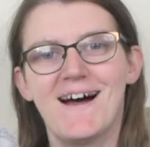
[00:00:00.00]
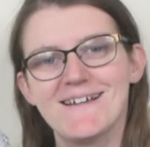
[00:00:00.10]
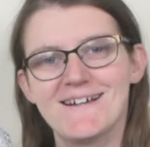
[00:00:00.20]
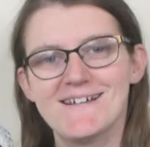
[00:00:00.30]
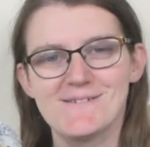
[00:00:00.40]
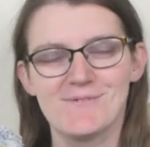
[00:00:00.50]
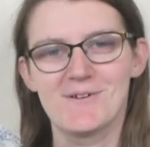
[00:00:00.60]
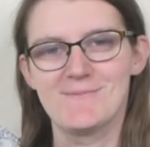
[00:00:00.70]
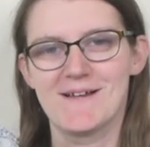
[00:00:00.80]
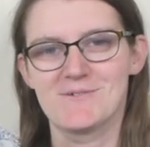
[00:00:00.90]
Hi guys,
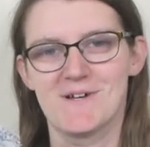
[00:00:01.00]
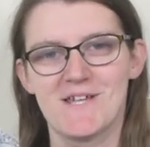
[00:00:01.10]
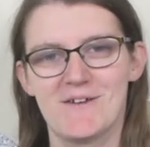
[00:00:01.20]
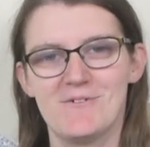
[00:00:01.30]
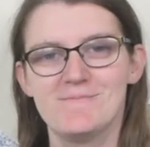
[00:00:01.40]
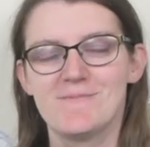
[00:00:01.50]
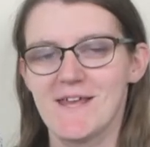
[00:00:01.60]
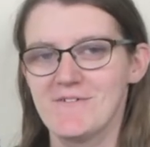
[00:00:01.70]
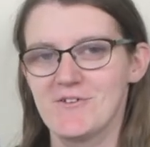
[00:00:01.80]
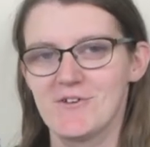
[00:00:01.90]
welcome back to our channel.
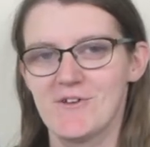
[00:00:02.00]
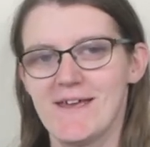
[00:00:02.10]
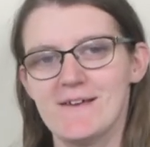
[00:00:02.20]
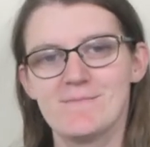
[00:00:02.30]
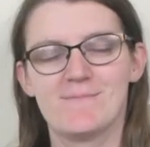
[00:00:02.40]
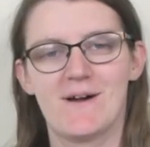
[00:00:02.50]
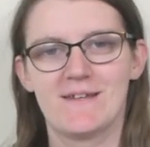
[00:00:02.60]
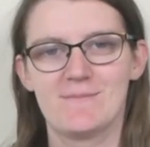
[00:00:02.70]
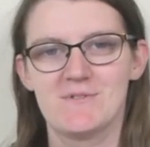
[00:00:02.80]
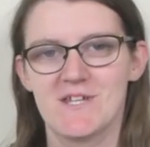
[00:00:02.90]
If you're new here, my
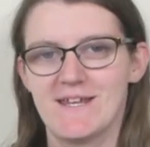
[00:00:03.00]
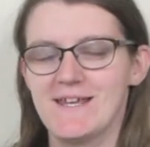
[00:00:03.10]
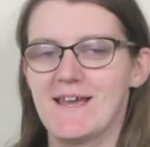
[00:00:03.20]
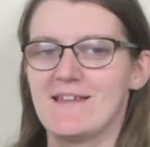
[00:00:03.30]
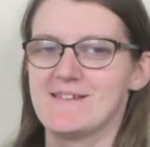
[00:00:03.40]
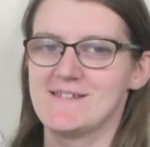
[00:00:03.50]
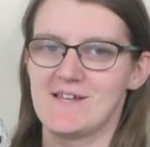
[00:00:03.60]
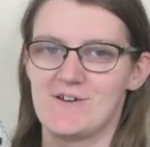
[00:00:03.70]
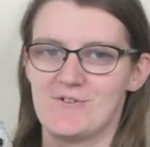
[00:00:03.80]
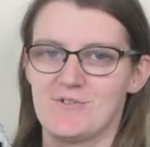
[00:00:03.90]
name's Jenny and this is
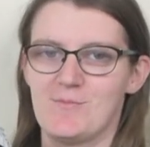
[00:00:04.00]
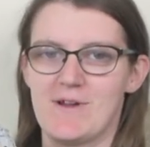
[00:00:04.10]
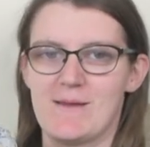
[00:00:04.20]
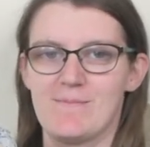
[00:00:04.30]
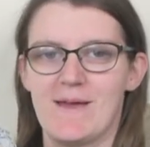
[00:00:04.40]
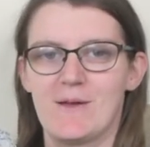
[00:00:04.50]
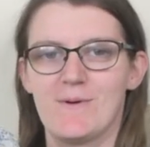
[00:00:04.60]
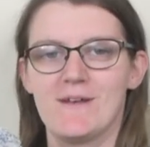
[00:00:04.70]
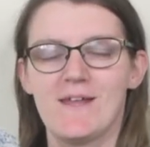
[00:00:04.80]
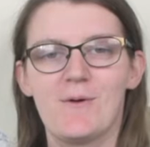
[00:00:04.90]
Arnold the Praying
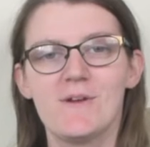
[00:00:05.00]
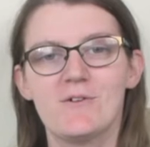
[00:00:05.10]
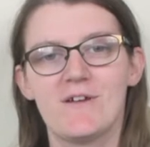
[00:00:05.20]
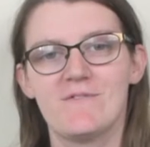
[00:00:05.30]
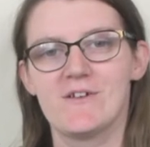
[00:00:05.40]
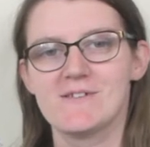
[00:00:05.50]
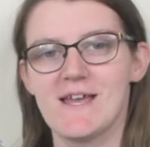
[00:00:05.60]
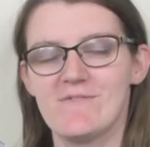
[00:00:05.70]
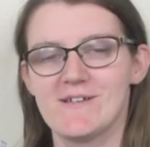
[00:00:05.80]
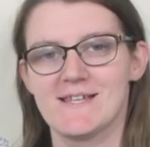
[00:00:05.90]
Penguin, and we create videos
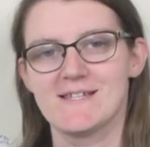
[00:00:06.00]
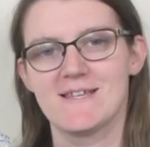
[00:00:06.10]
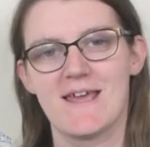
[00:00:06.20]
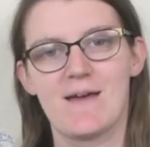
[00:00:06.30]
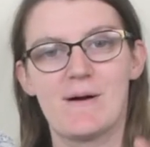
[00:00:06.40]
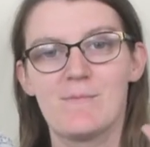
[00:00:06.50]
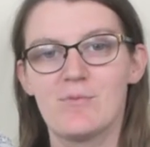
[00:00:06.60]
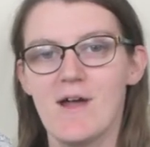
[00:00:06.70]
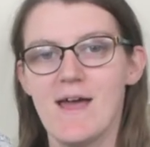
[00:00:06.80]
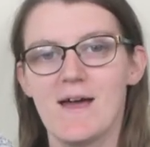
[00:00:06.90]
every Saturday about
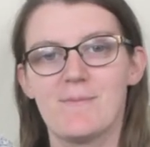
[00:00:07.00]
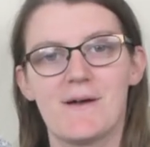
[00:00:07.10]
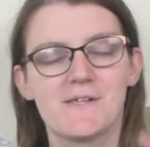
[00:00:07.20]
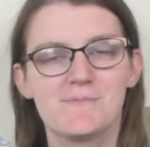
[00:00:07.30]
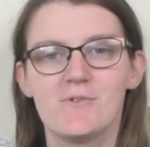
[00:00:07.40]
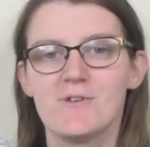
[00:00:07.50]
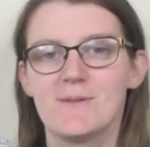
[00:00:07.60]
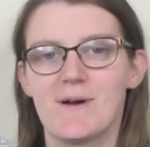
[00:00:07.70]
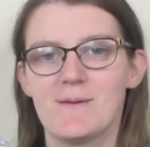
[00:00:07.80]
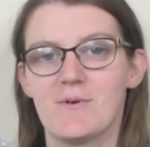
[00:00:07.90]
prayer, about exploring the
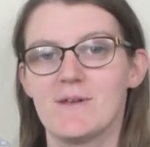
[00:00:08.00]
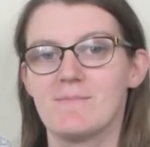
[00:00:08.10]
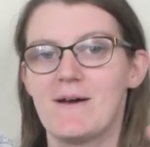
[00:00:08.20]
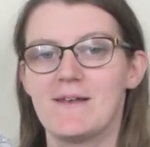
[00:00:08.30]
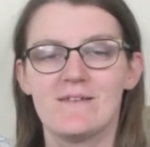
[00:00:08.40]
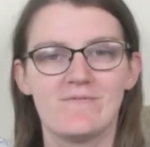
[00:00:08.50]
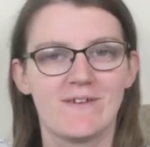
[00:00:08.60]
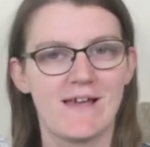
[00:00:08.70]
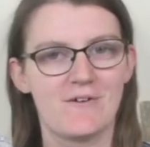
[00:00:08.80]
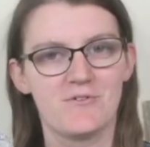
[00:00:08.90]
Bible and about
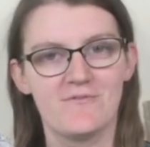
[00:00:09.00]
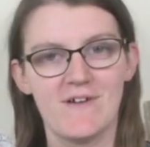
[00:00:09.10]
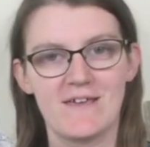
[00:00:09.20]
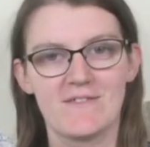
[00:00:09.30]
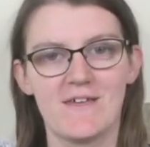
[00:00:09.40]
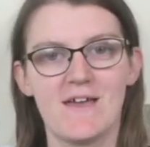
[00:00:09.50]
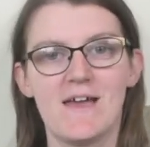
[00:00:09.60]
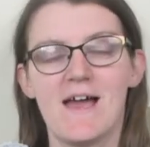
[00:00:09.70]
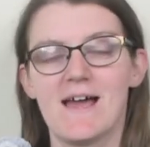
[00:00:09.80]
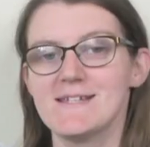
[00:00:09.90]
living out your faith.
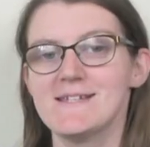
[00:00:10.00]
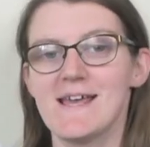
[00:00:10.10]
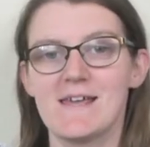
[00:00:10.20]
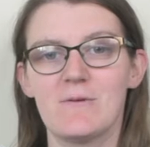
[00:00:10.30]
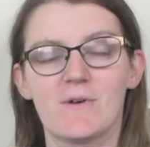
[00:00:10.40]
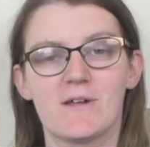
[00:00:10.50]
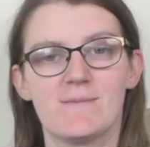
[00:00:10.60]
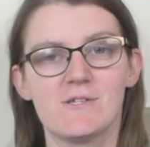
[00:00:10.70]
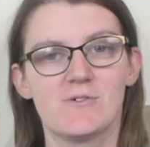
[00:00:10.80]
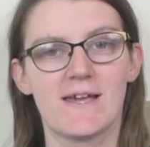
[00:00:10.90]
And today we're going to
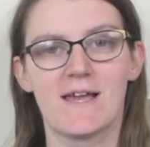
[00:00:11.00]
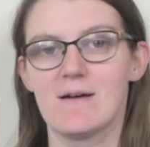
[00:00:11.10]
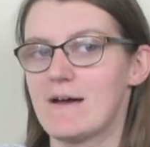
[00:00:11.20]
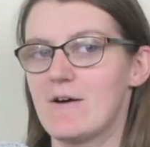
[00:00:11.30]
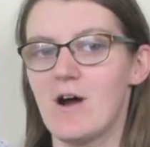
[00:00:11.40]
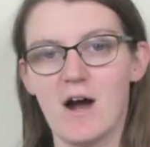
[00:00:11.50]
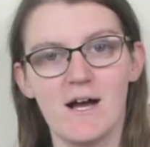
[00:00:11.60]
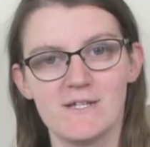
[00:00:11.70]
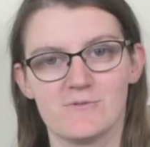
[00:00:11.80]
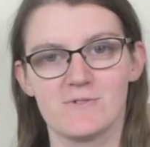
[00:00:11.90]
be talking about
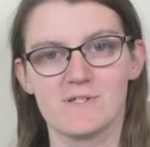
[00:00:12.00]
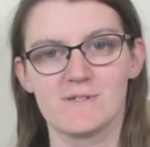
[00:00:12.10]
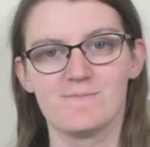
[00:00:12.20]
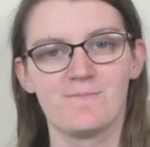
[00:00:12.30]
idols.